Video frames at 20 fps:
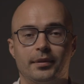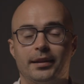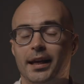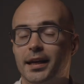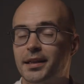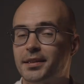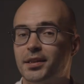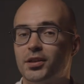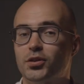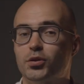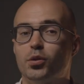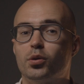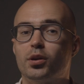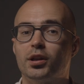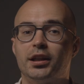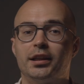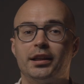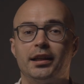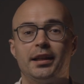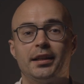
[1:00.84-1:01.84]
Next is Google
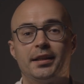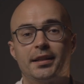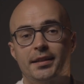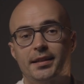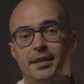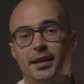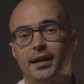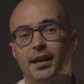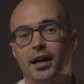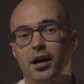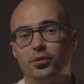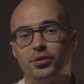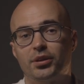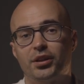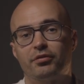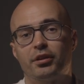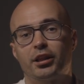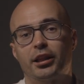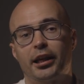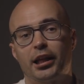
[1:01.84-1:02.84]
Analytics account
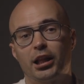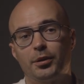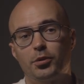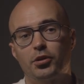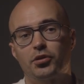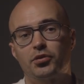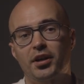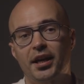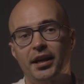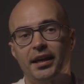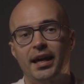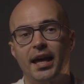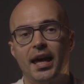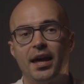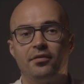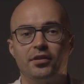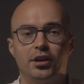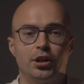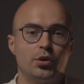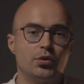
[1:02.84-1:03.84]
that will help you track
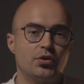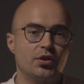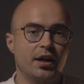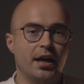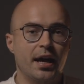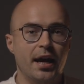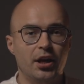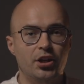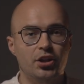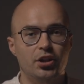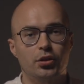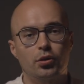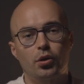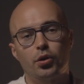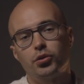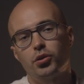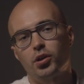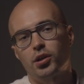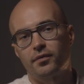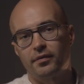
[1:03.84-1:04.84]
every user action
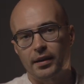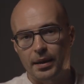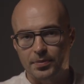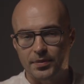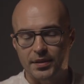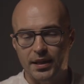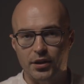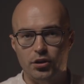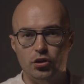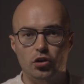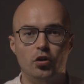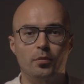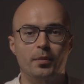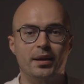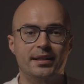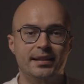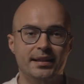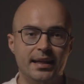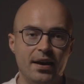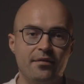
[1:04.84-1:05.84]
on your website. So you
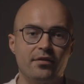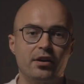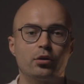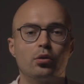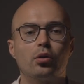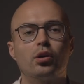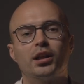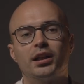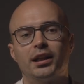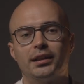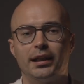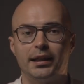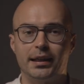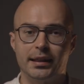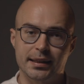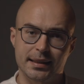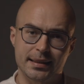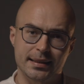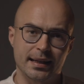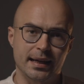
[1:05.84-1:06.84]
must have a Google
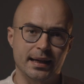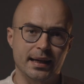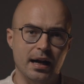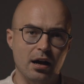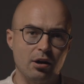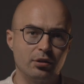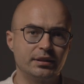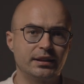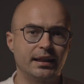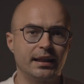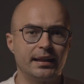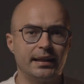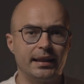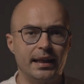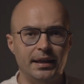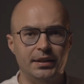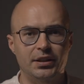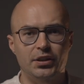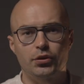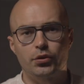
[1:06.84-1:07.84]
Analytics account
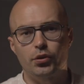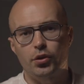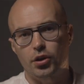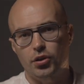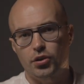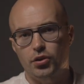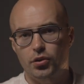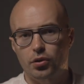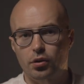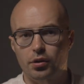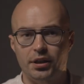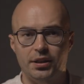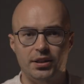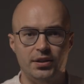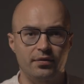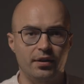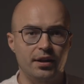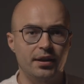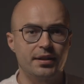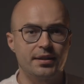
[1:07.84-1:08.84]
connected to your store. It's
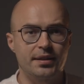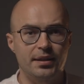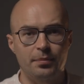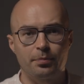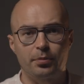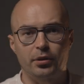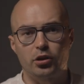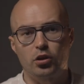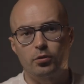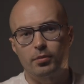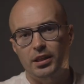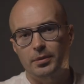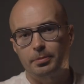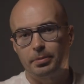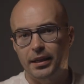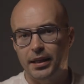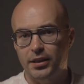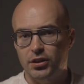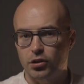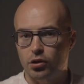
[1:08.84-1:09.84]
very simple. You must
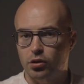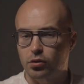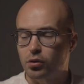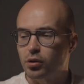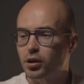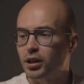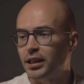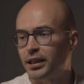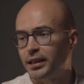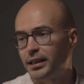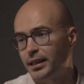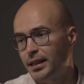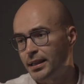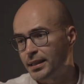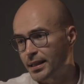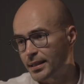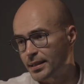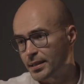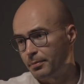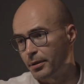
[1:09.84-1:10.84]
place your Google
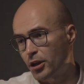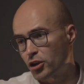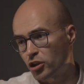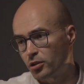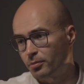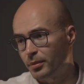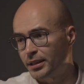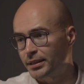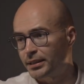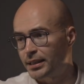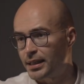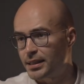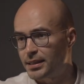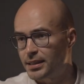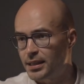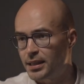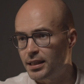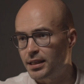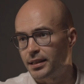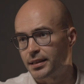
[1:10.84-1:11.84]
Analytics measurement
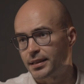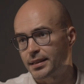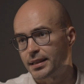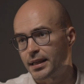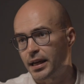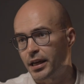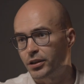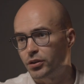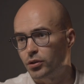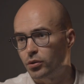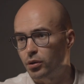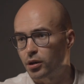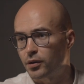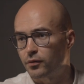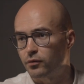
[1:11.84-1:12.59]
ID inside your